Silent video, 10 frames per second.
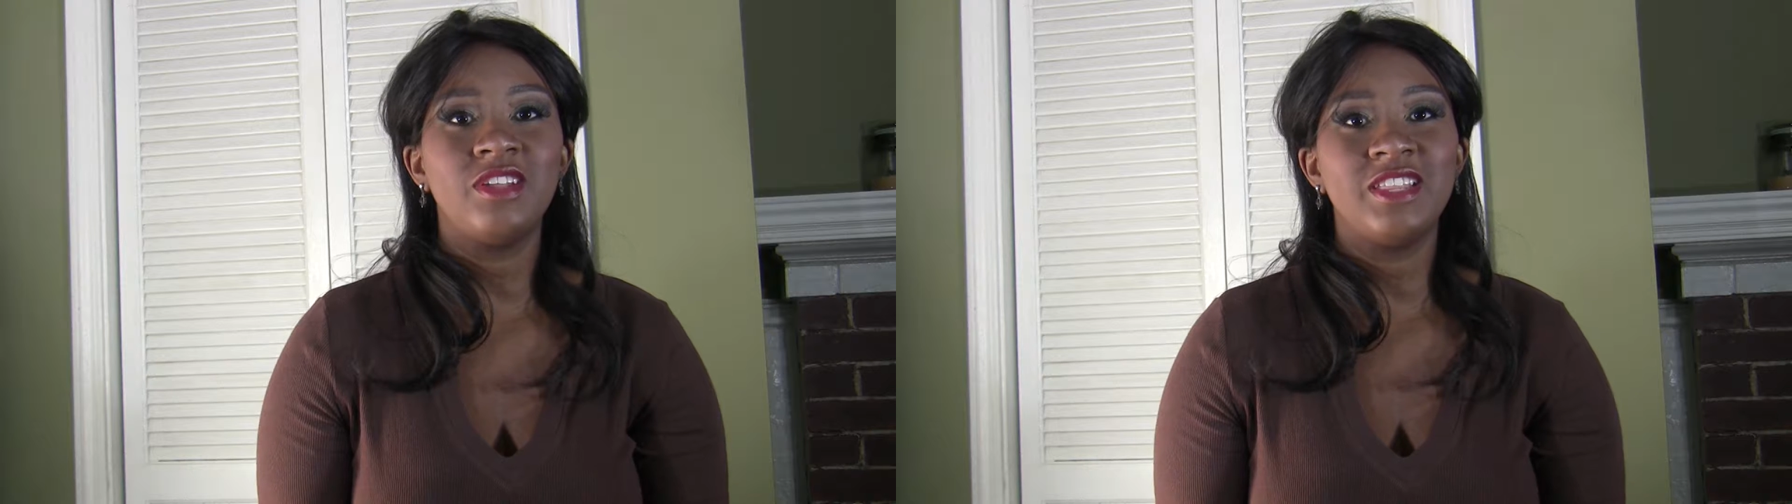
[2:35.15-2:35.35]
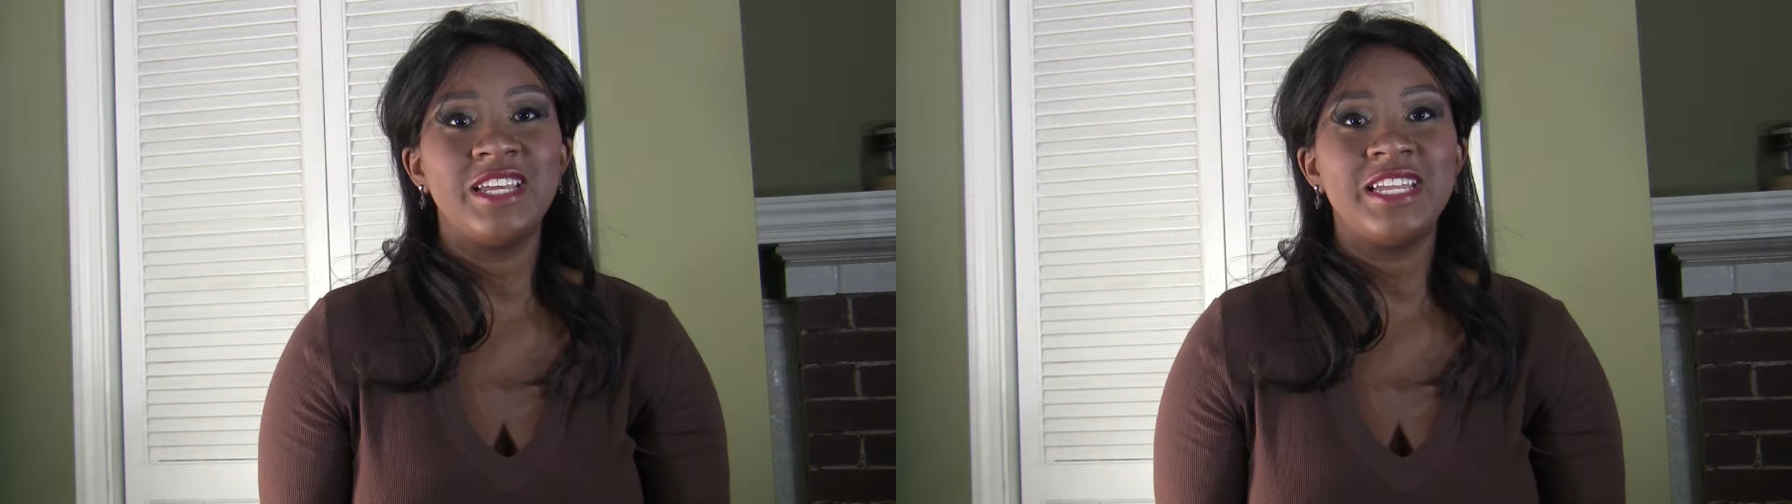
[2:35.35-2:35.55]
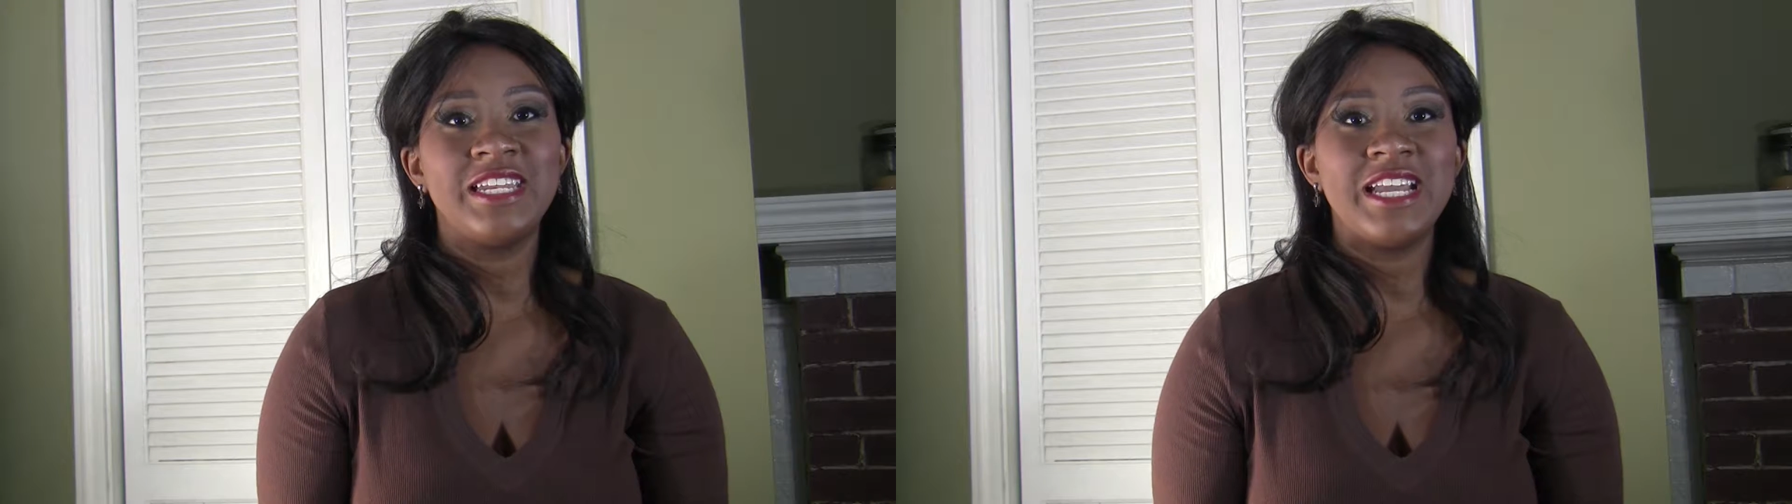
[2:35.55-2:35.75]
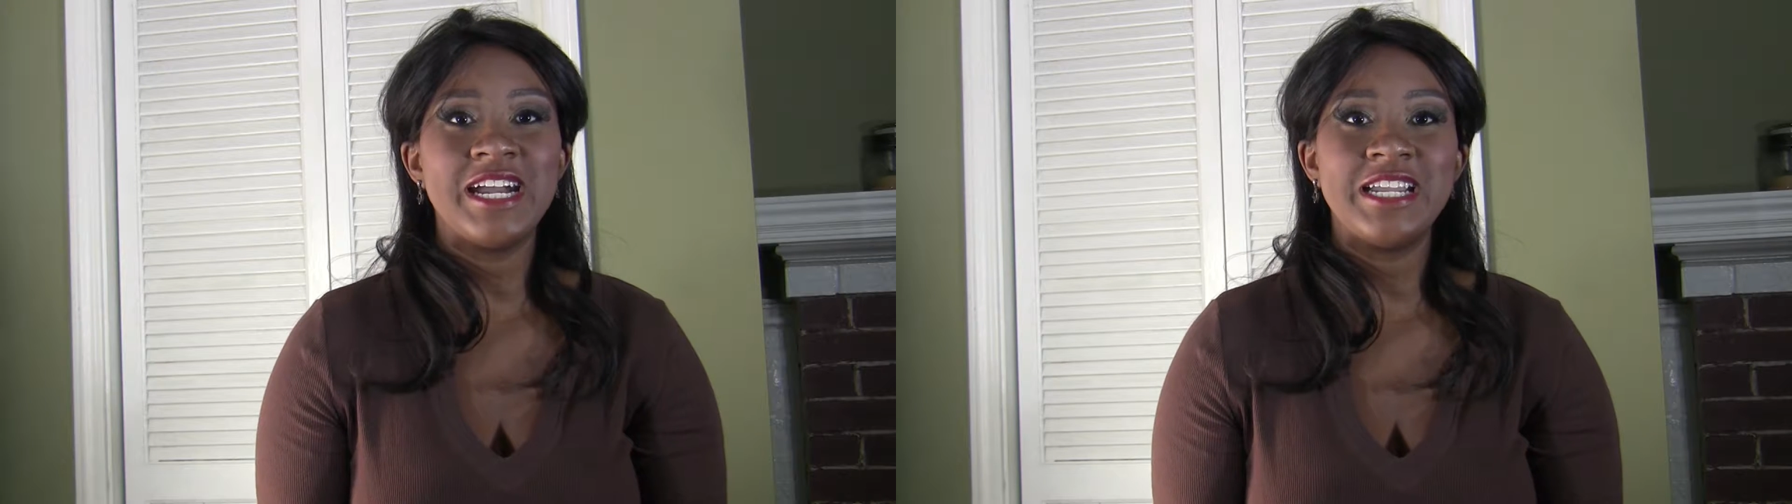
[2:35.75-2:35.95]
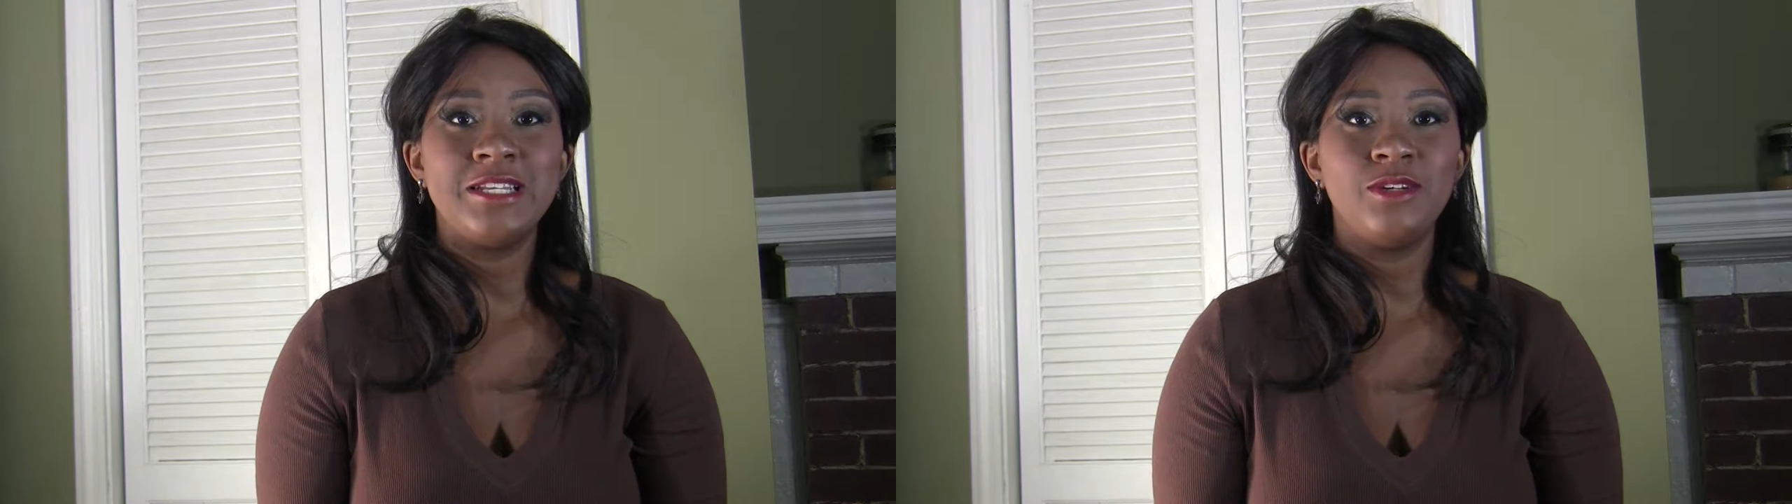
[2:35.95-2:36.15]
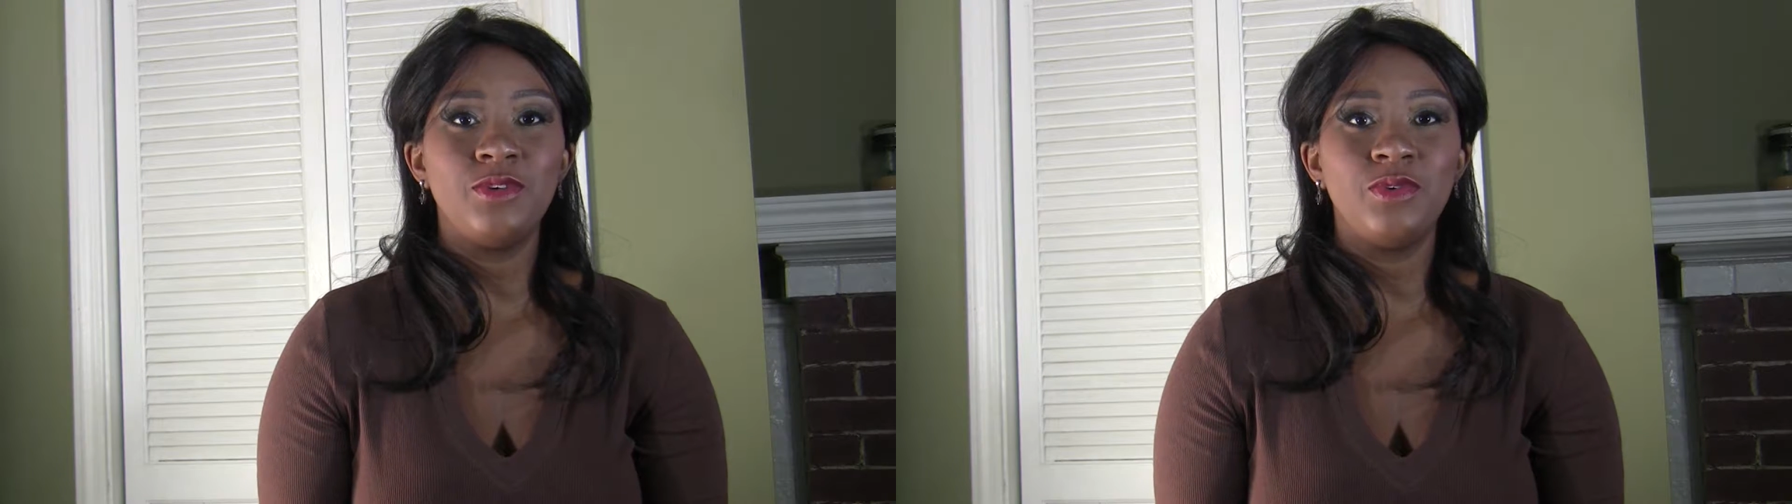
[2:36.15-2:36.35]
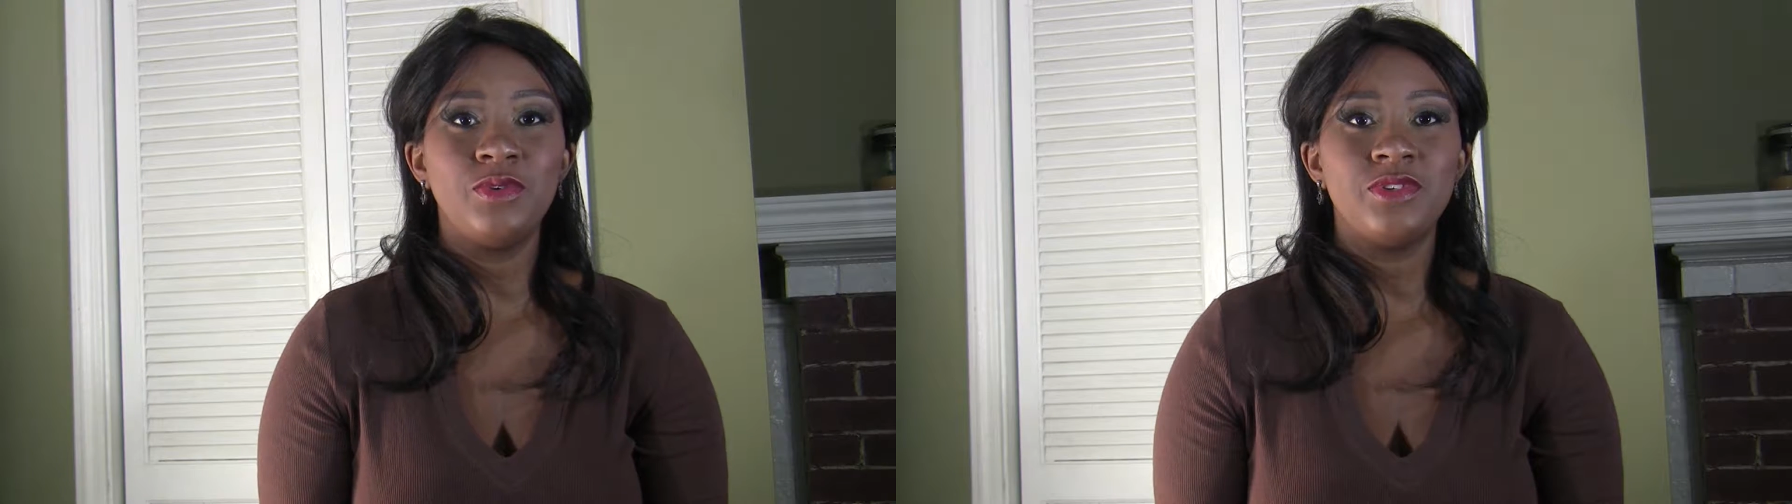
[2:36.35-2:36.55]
than I do.